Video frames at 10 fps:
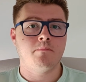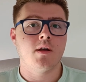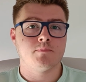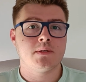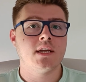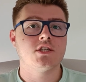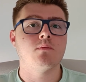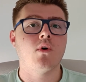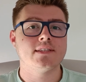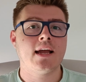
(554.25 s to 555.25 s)
potentially
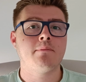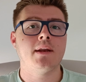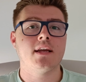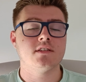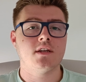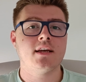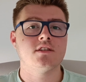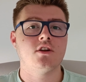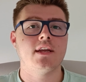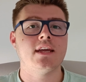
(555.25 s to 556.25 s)
what is happening as
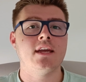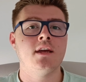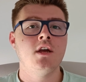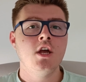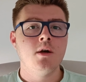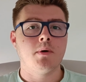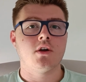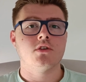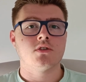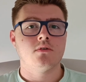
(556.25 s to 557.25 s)
an idea,
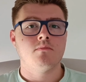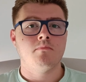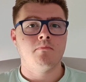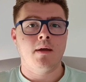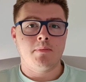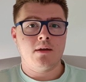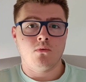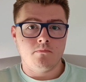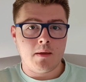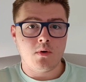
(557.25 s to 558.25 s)
because maybe
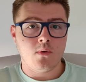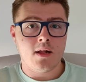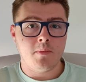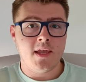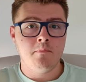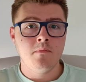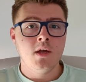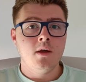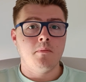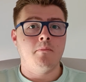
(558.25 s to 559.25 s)
it'll help him,
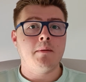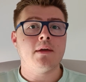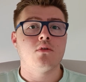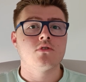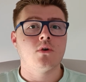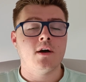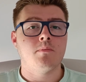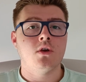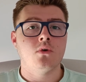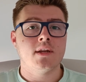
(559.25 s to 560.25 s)
but maybe it'll also
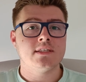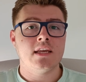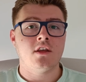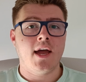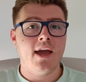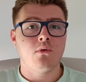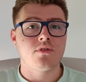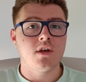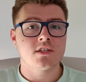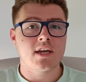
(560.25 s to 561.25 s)
help you and see that
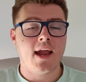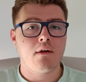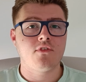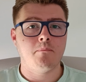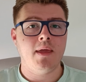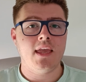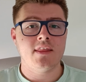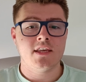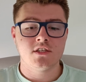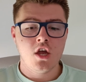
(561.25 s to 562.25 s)
health doesn't have to be
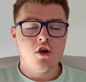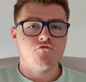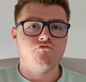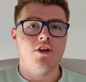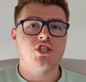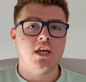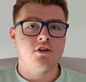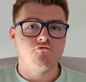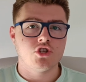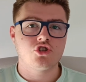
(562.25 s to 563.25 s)
this
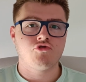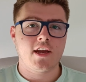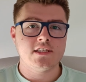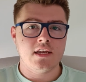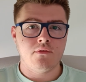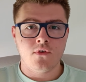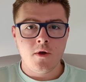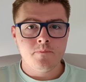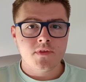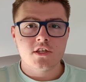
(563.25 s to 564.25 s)
rigid, restrictive,
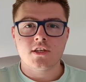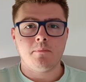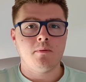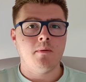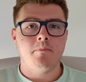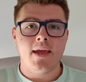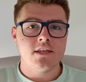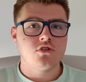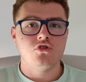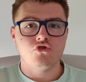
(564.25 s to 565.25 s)

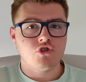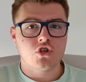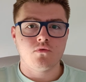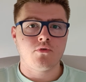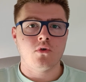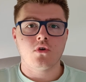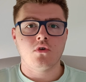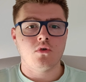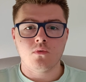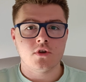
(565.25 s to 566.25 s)
supplement-based nutritional
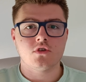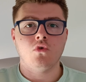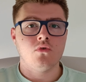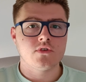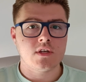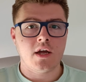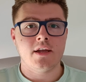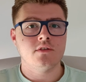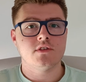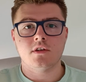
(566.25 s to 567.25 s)
protocol that's all
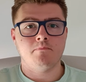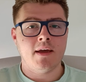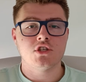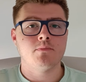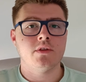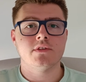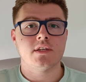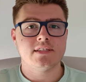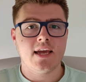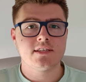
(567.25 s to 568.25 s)
science and measurements
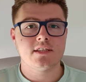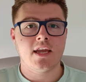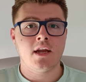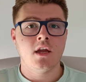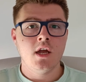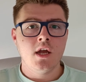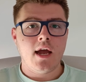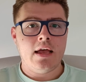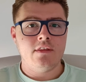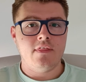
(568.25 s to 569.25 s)
and testing,
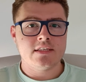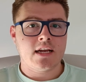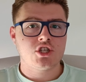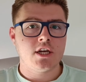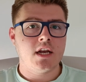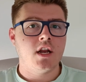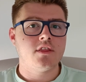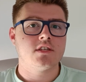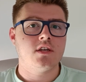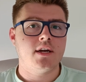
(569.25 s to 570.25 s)
and that there's actually
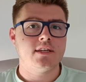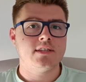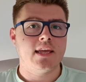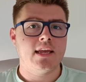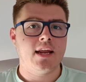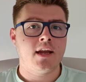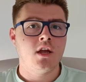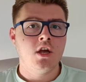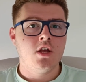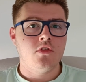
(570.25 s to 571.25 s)
another side to healing.
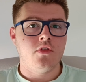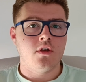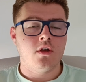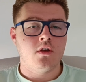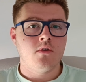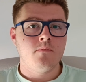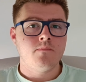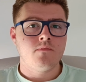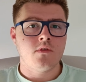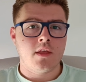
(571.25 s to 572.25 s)

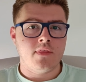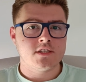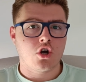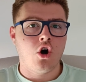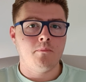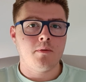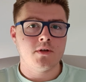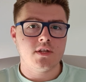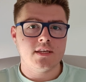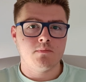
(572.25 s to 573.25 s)
There's a
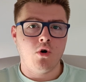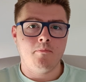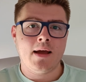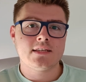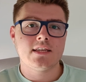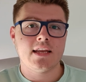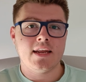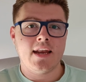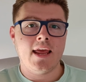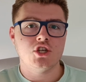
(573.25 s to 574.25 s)
complement to this more
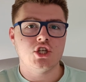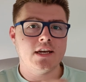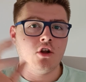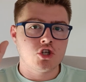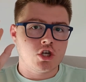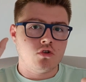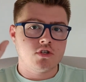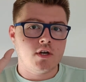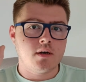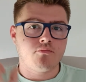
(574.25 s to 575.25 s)
masculine energy, logical
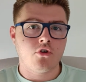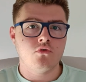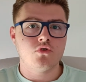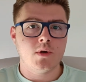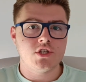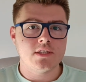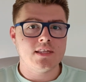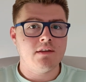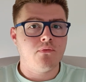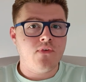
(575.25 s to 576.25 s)
side approach, which is
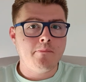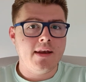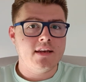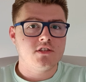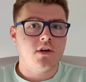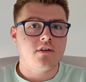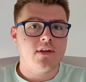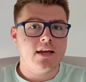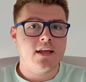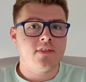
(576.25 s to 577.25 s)
the feminine side of
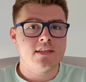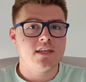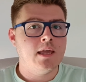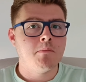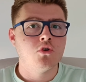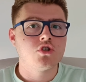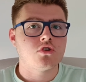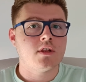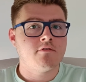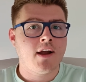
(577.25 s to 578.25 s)
healing, this
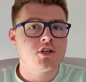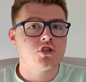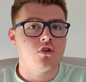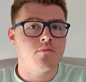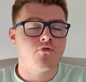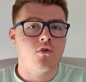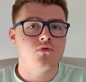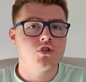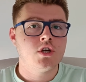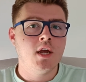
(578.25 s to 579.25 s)
emotional, irrational
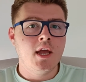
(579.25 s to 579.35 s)
approach.